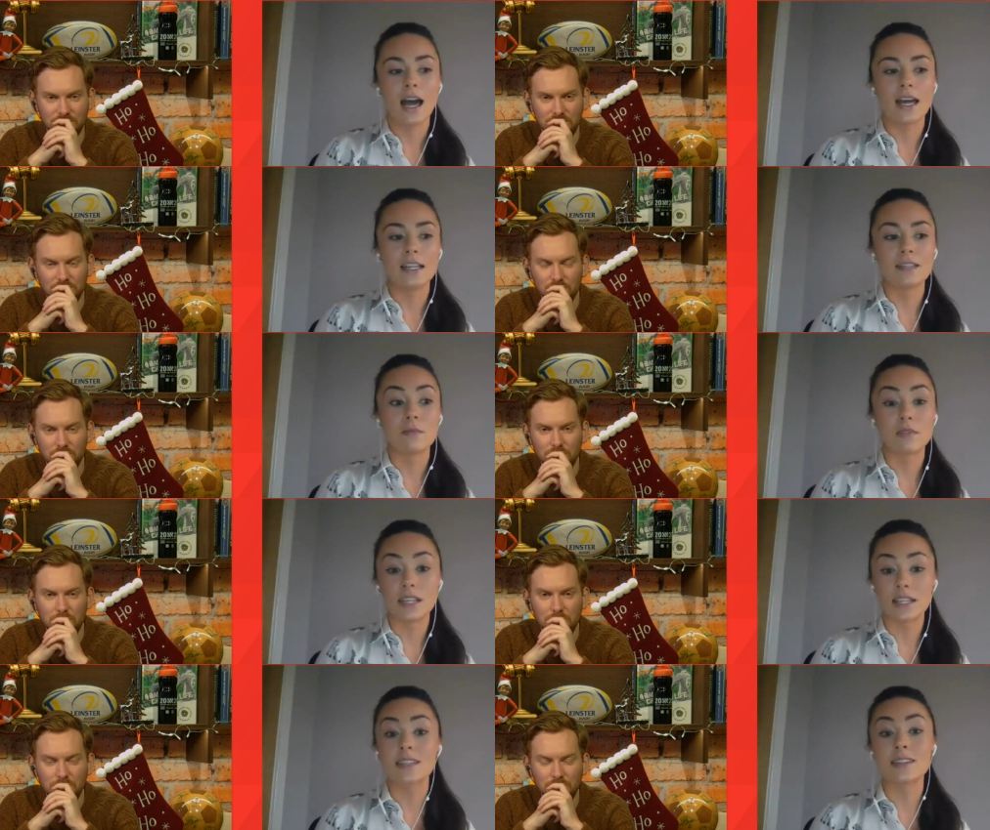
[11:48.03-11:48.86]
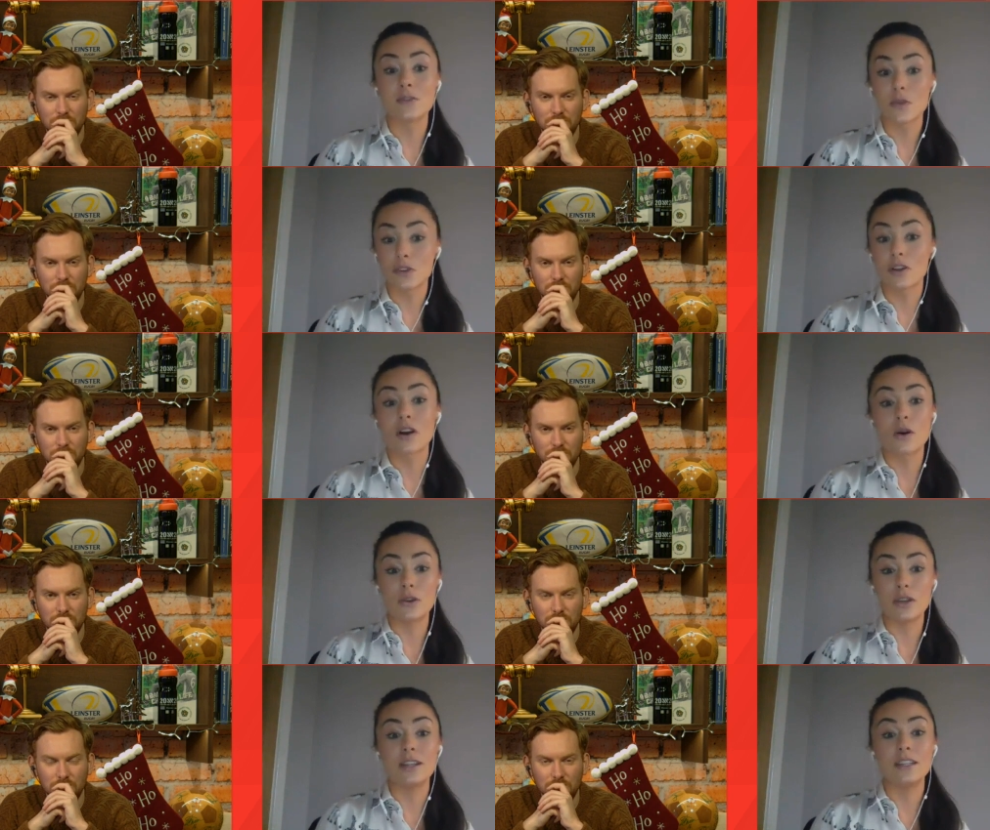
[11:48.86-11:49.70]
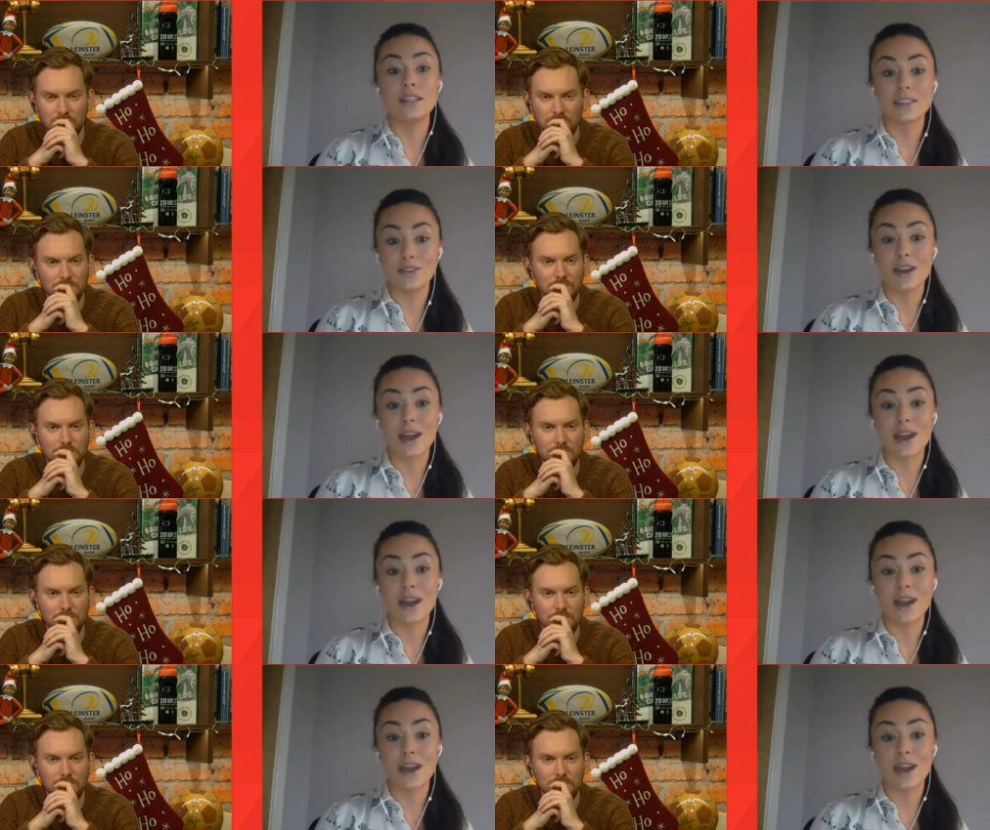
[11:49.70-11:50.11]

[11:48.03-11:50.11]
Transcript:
Speaker 1: And this is another goal you need